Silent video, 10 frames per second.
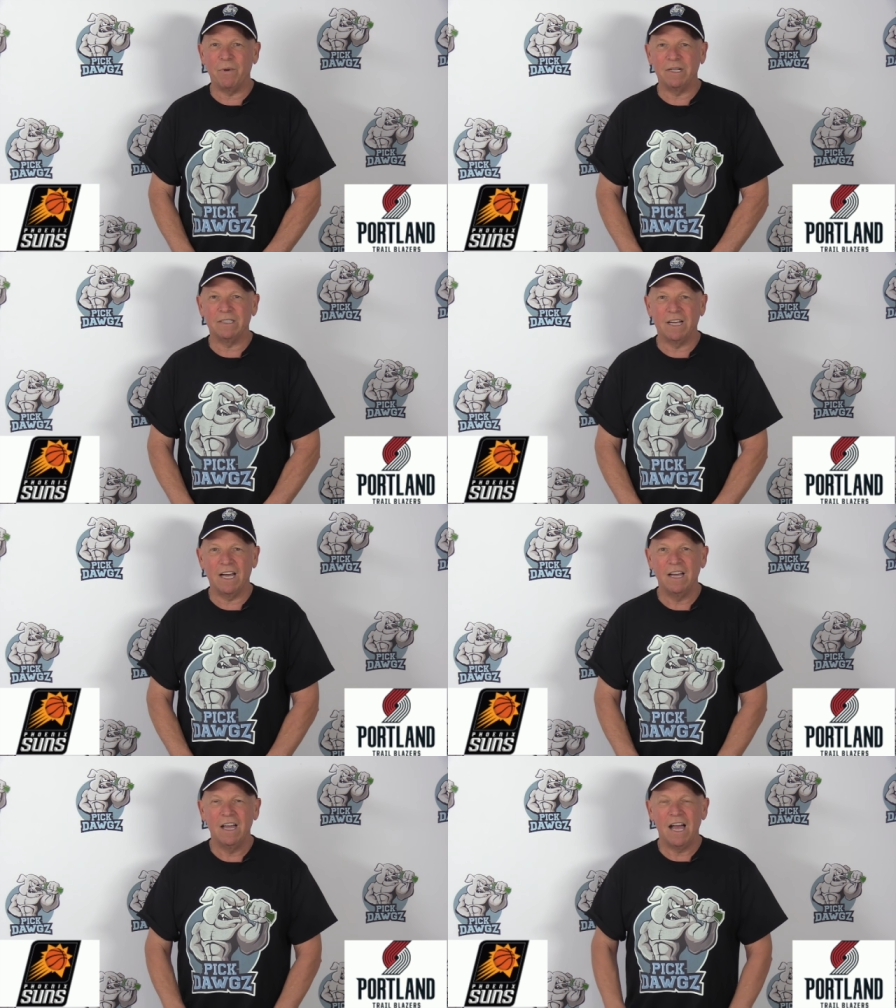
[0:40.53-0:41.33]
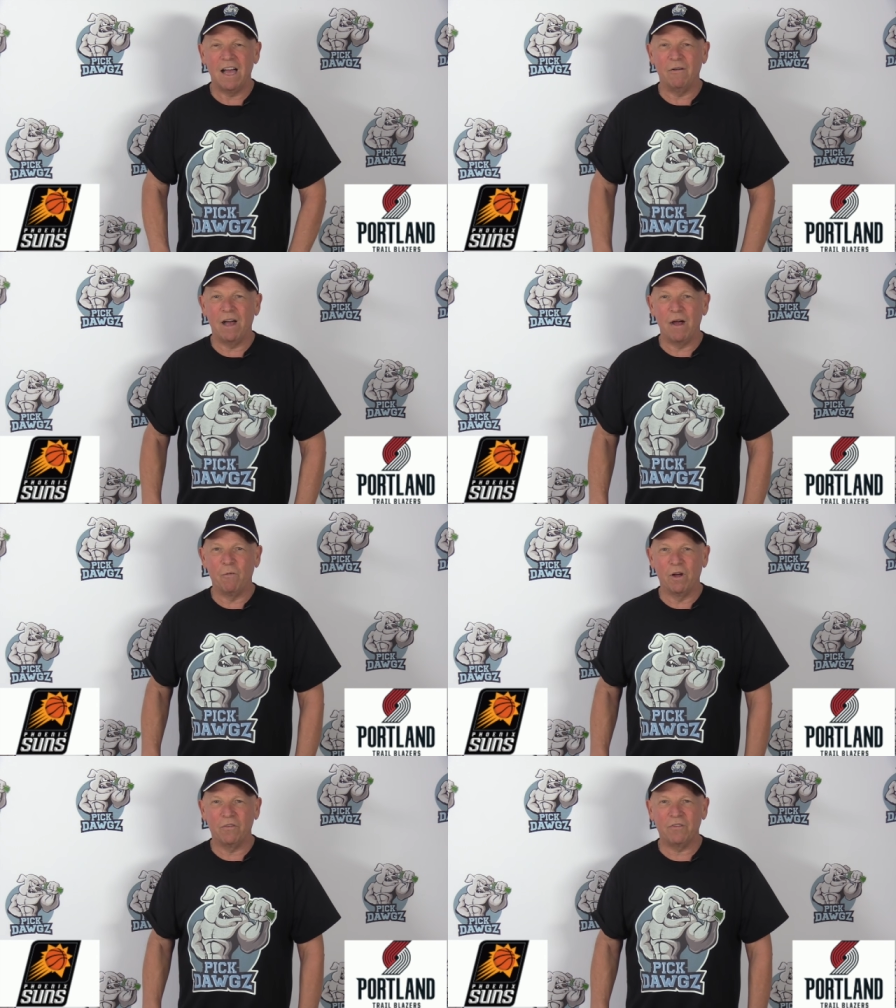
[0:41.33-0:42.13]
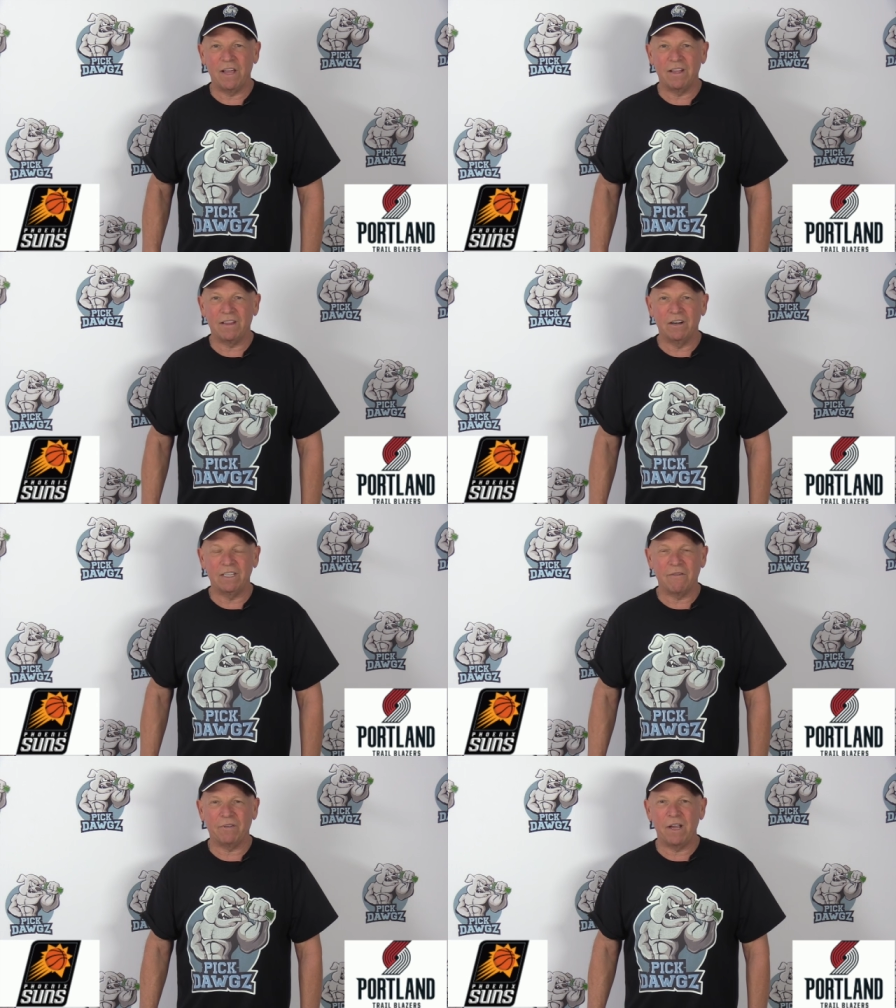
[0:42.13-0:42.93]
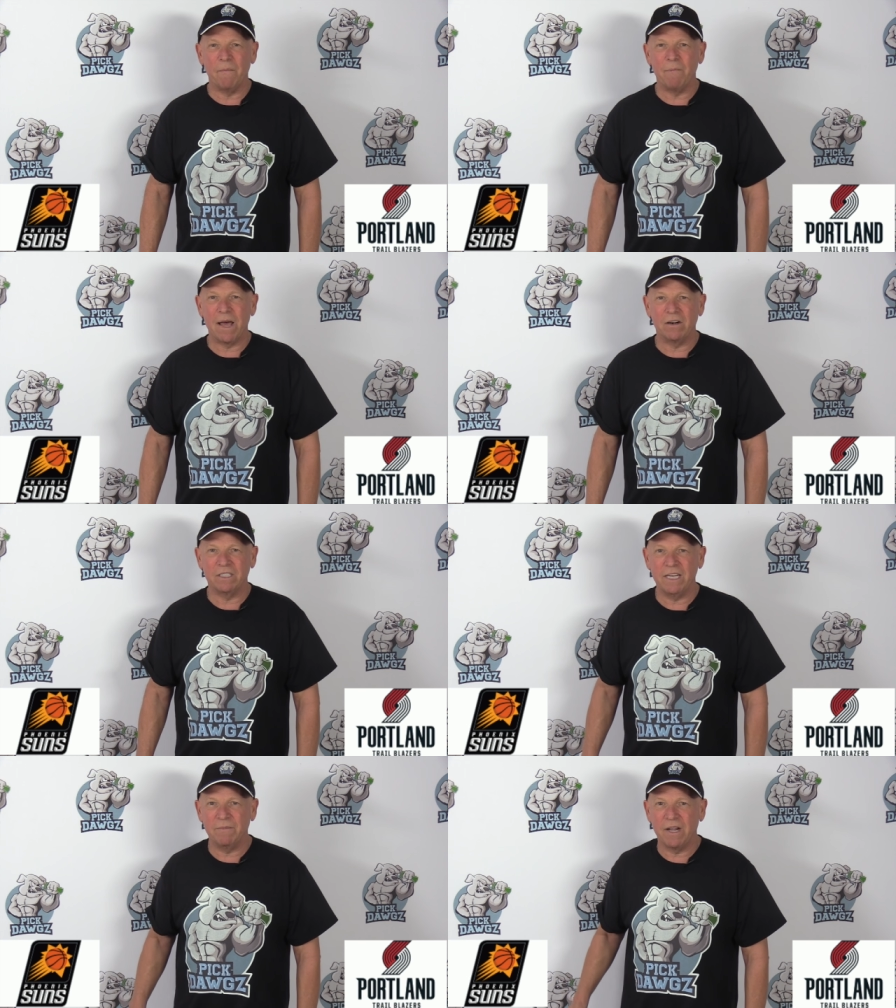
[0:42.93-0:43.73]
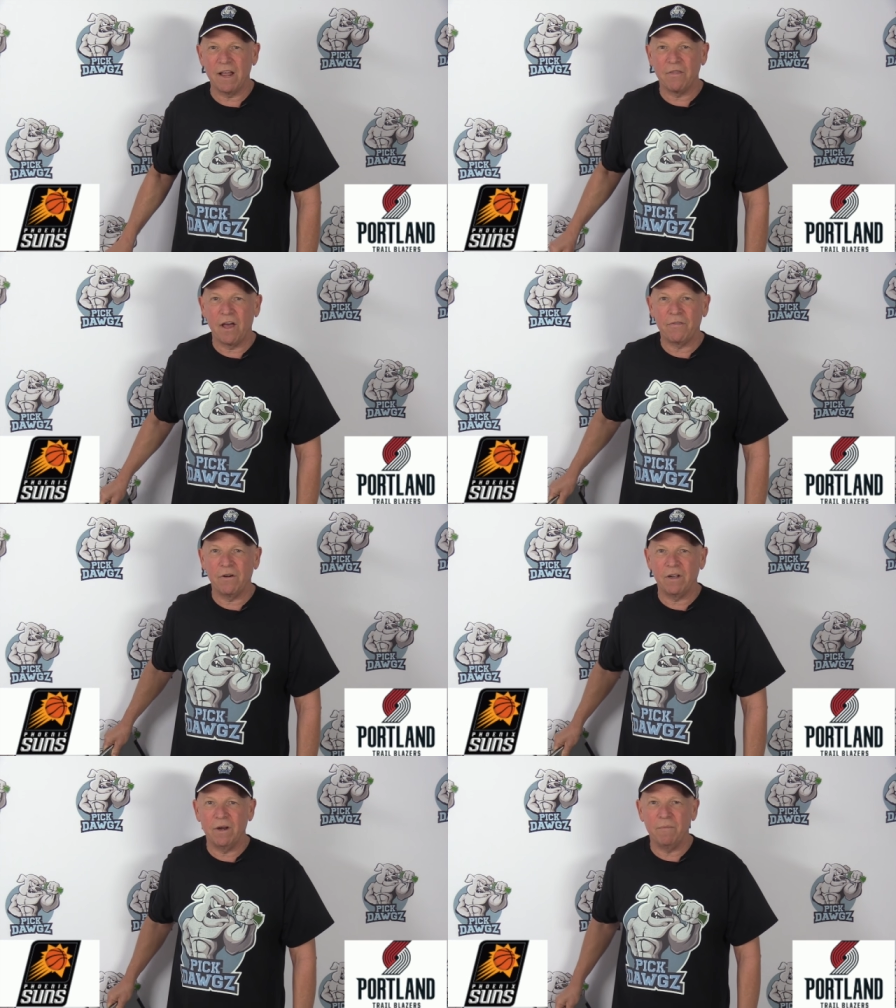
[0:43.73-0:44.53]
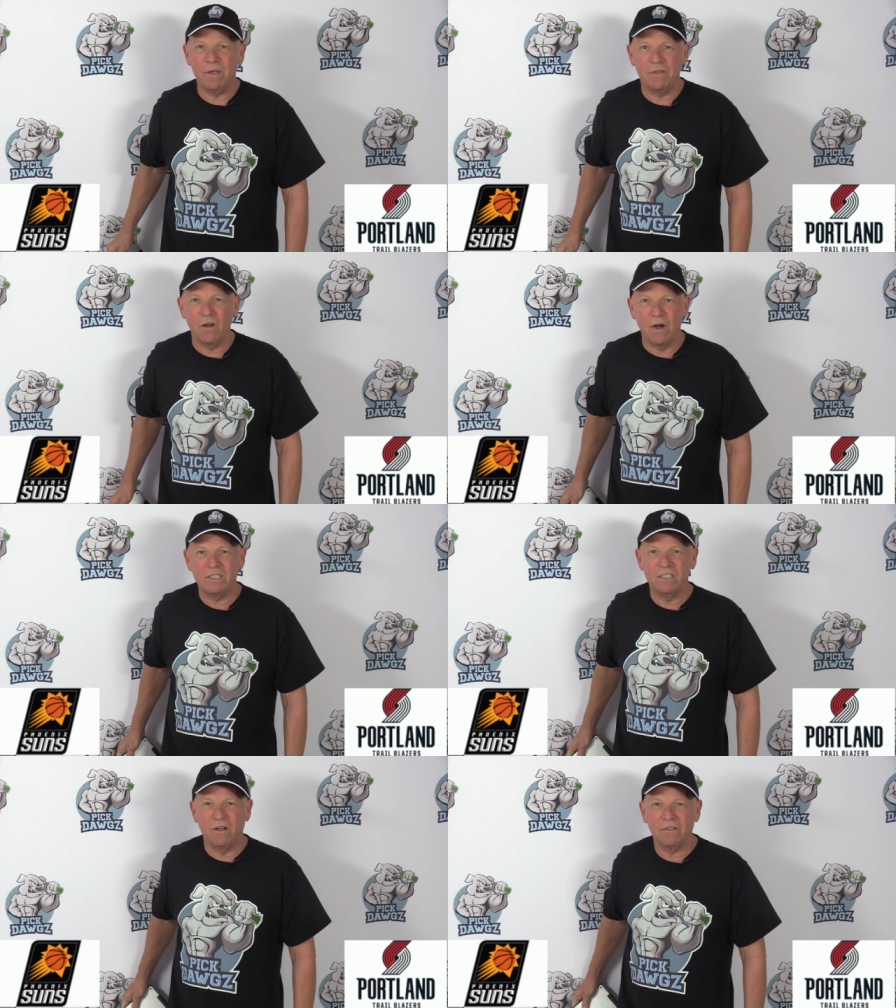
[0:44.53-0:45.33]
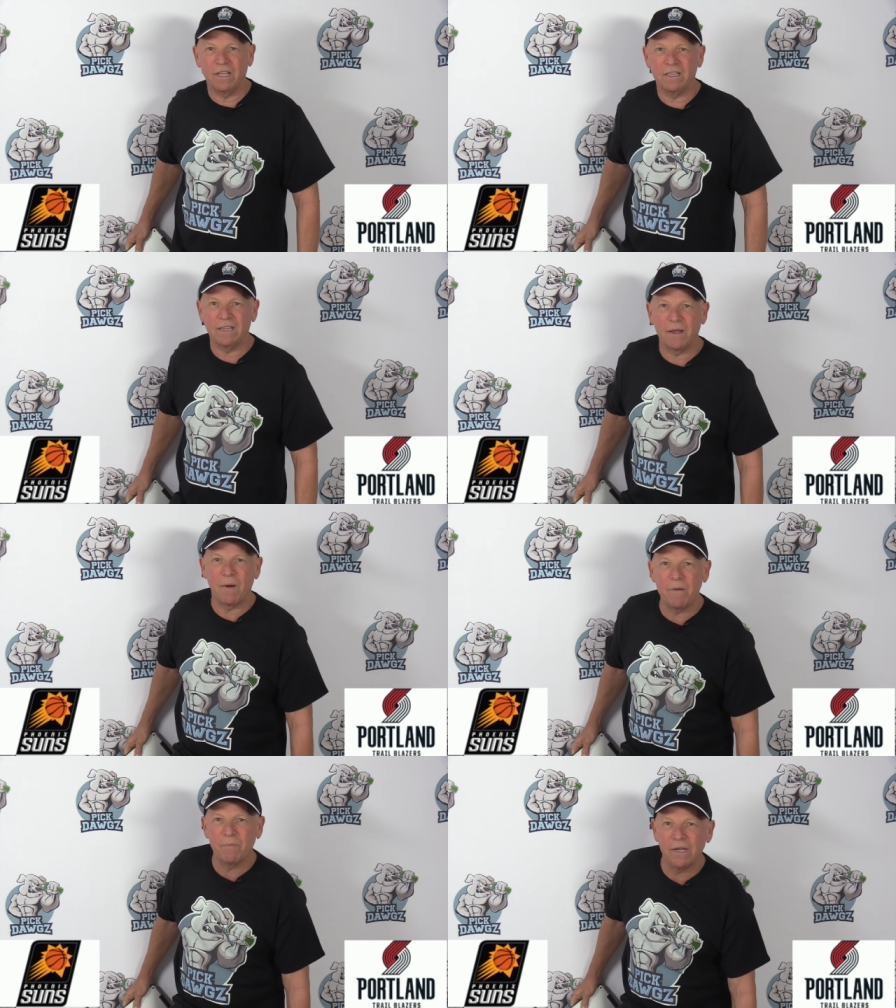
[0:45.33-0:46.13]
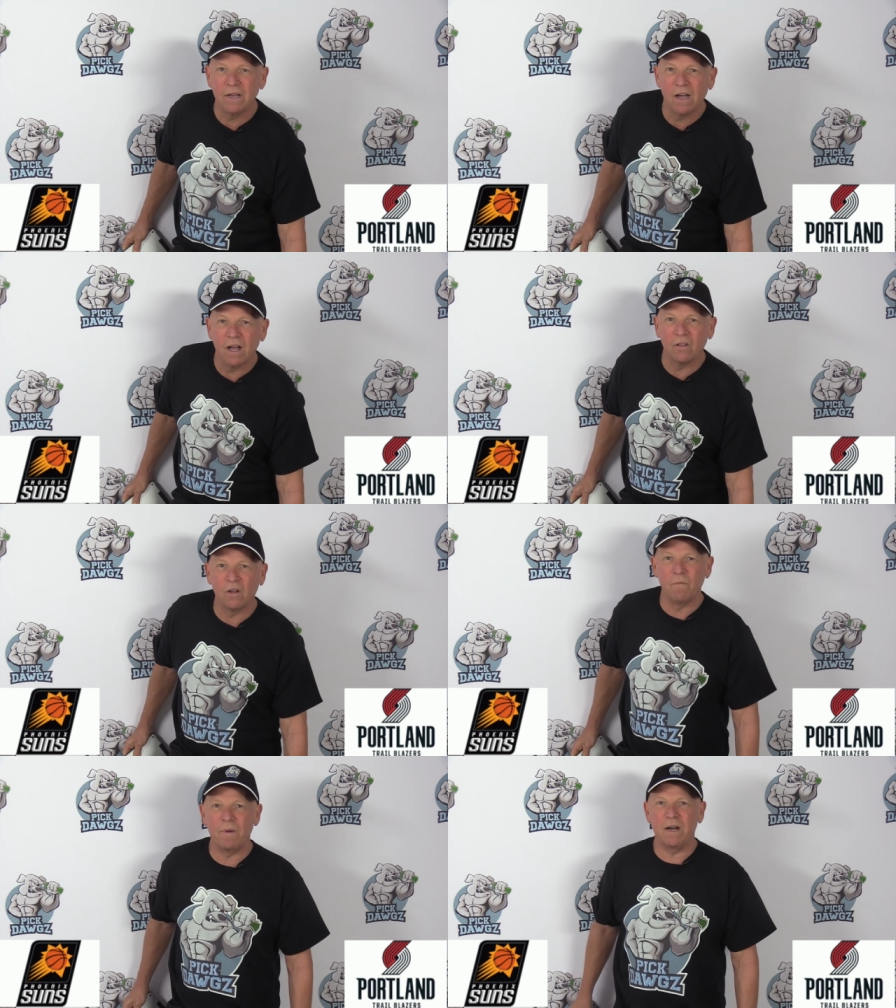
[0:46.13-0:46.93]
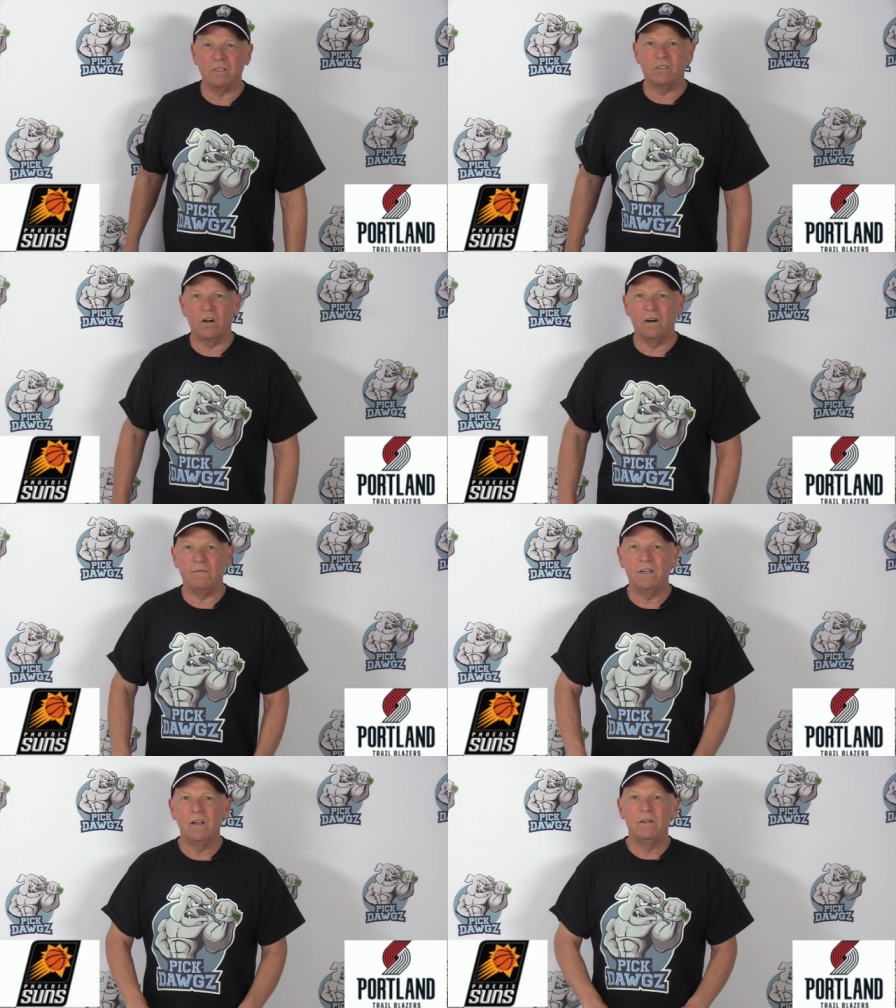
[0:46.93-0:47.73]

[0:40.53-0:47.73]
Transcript: But I will say that they're definitely a better team than I thought they were going to be. Though I still think that they might be a little better served